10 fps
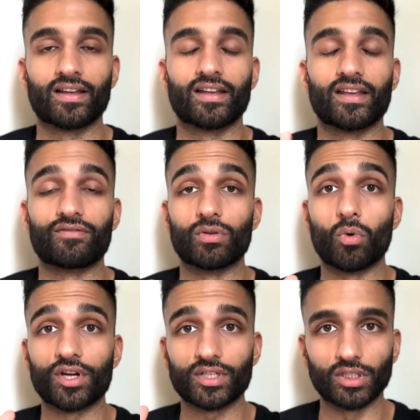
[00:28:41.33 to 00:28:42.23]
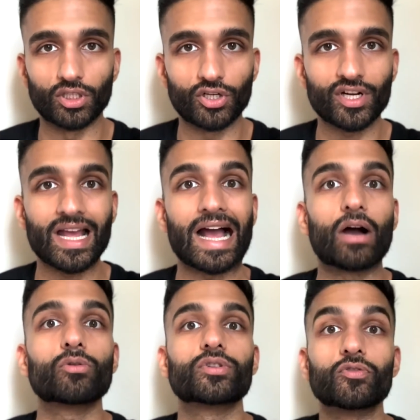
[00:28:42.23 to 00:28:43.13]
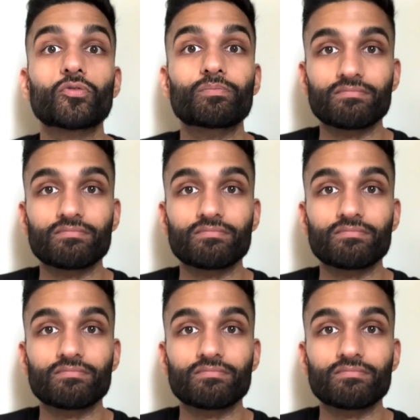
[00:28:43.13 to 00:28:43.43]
If you want to learn how to